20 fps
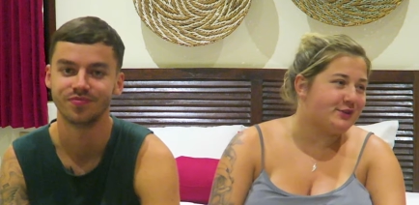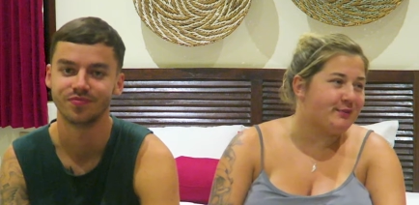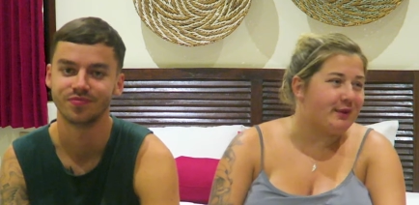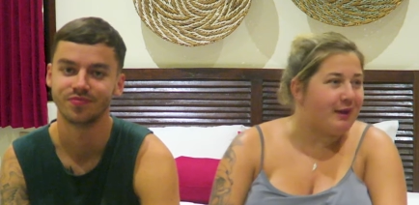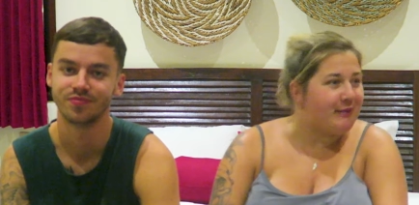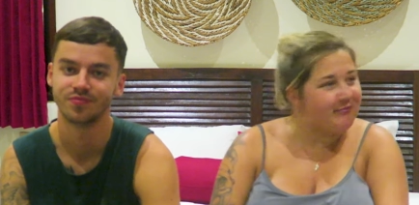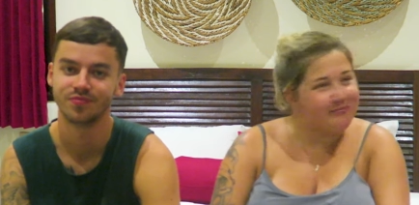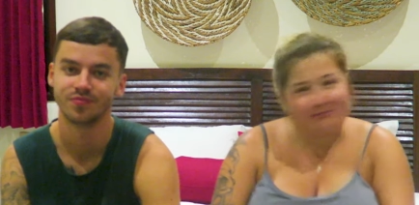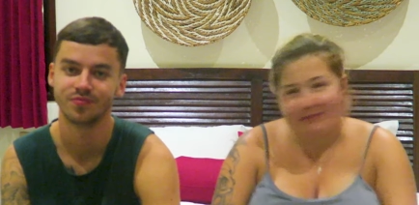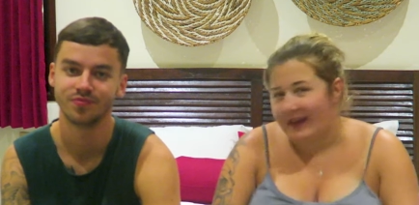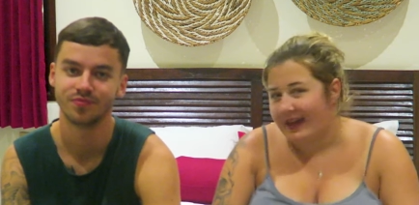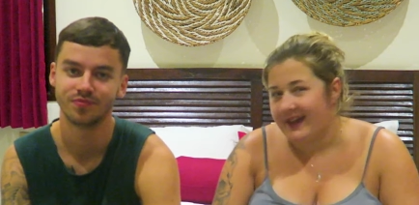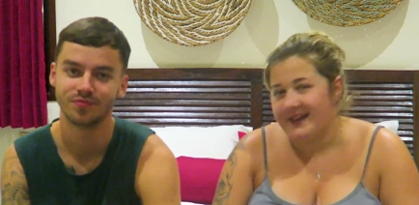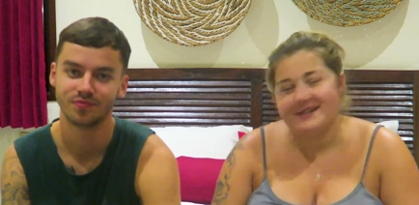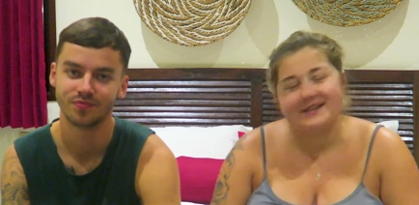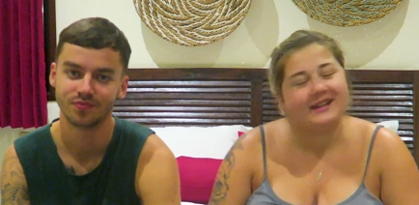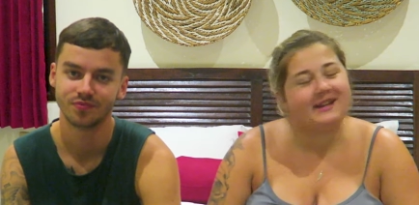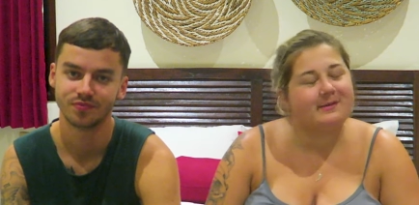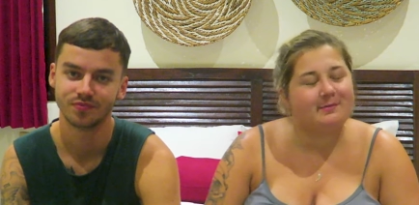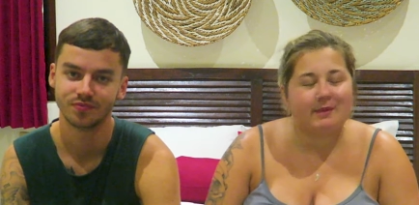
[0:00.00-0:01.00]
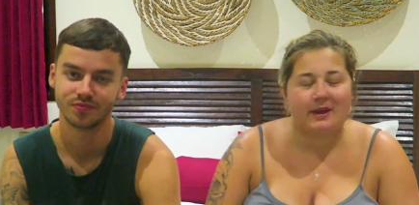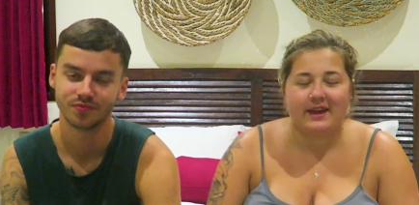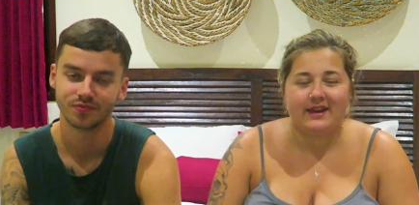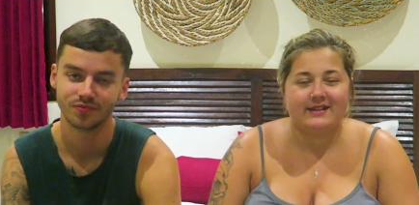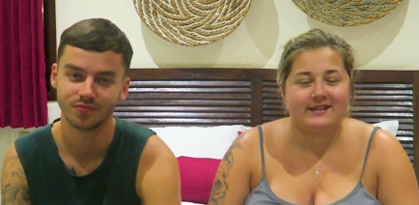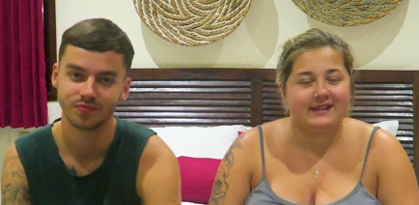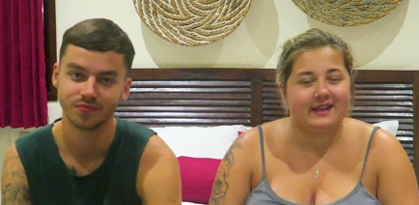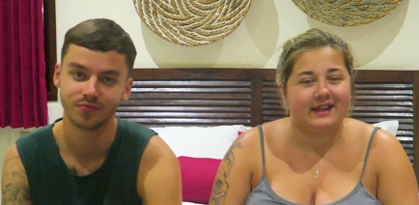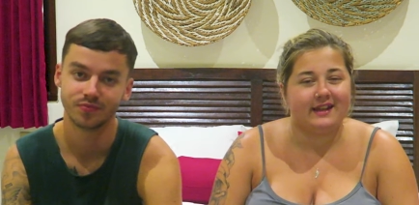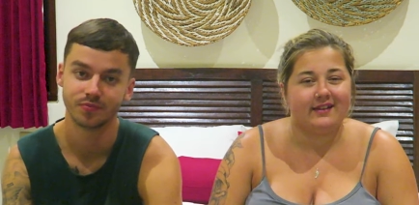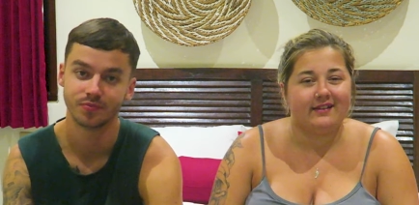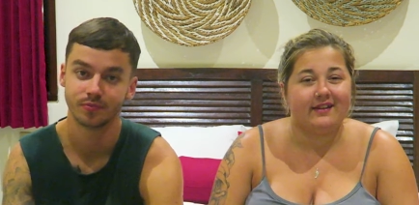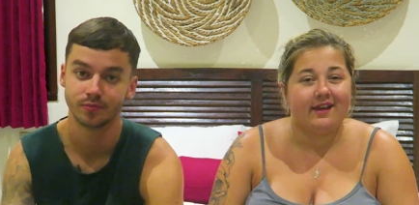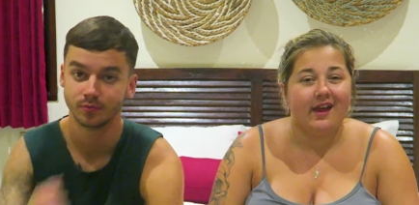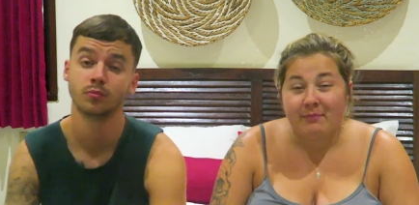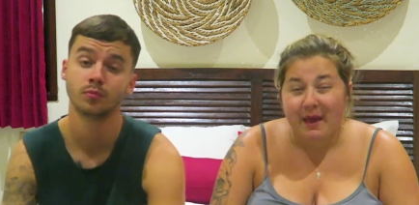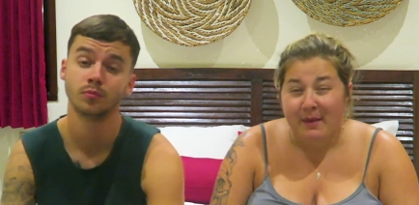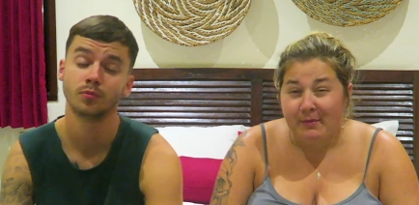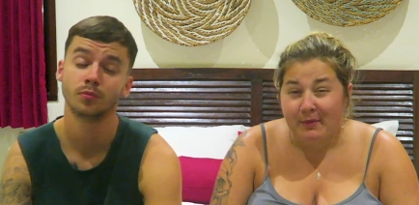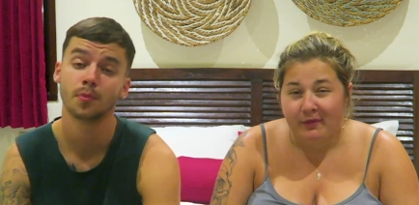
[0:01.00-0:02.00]
Speaker 1: some amazing
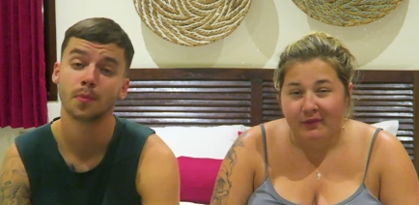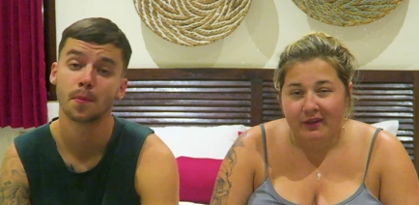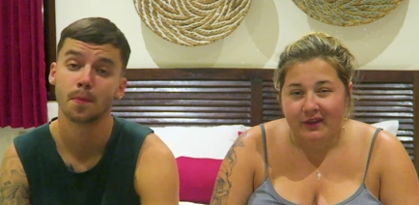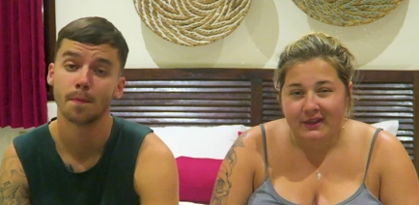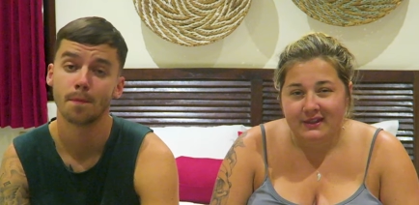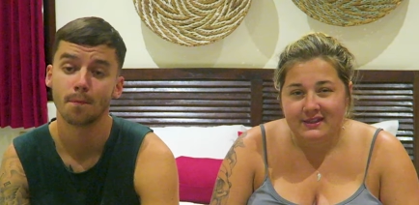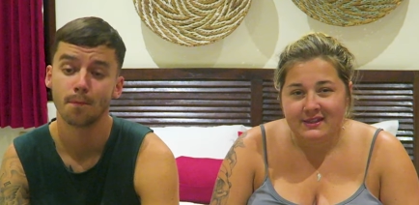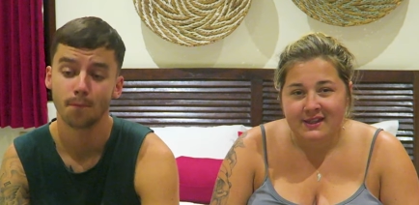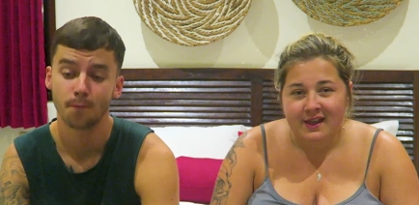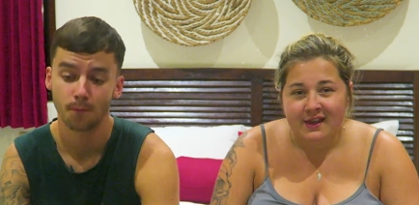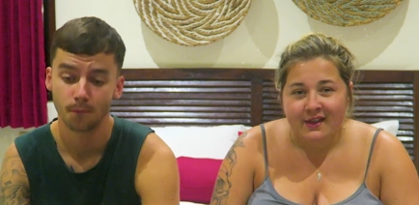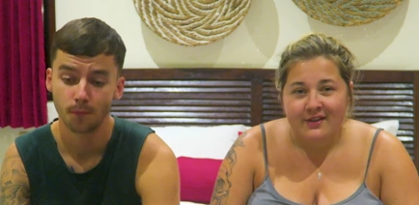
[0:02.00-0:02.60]
memories.